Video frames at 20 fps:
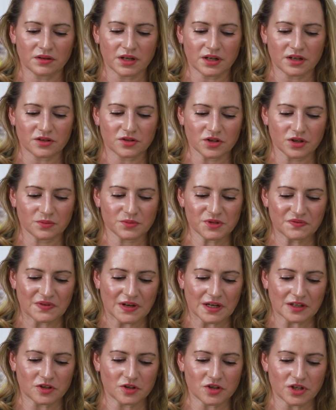and then in terms of
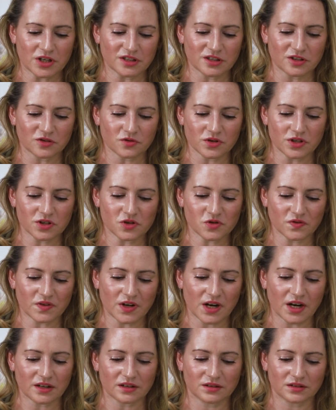acneogenic ingredients, we've
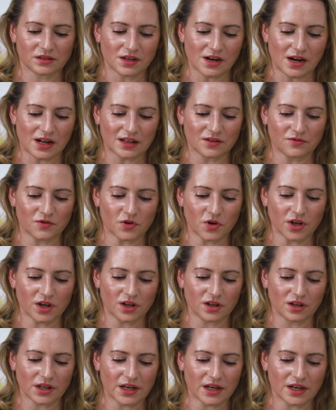got olive
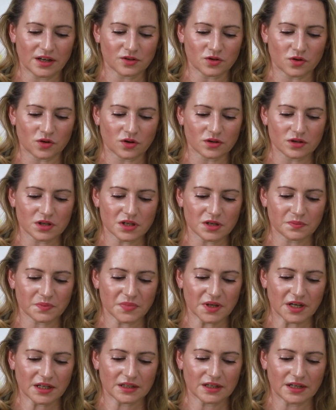oil and
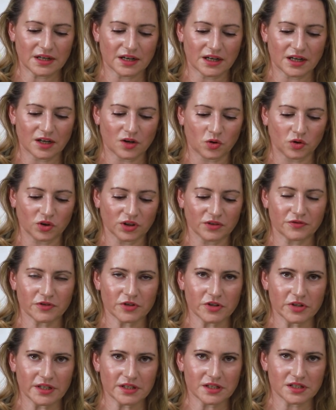Moringa
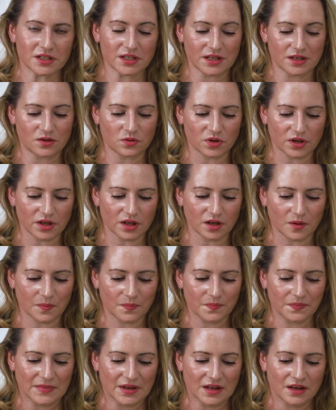oleifera seed oil.
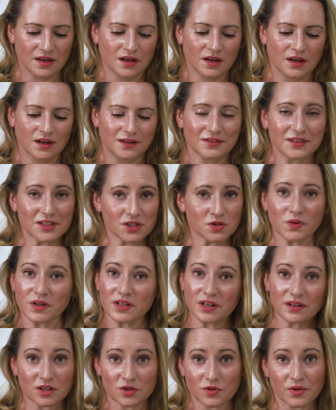This
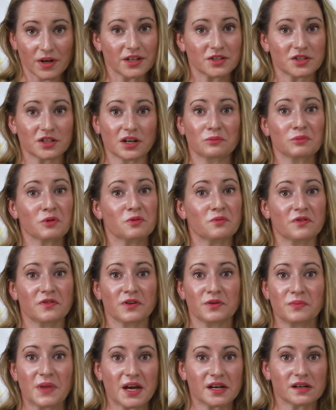one does a great job
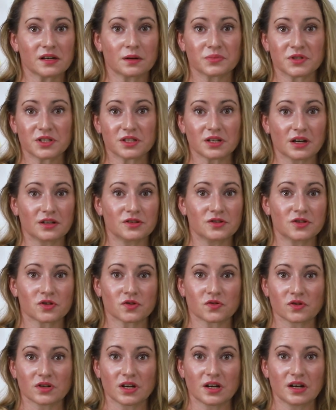removing makeup,
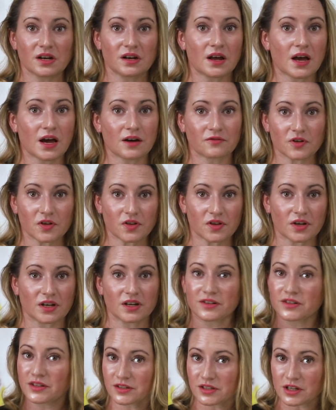sunscreen, everything.
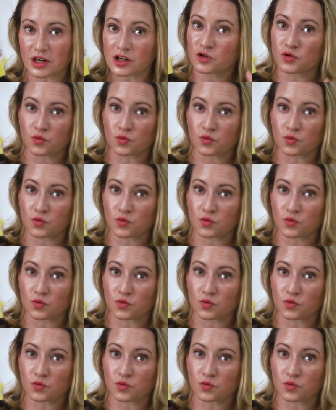It does a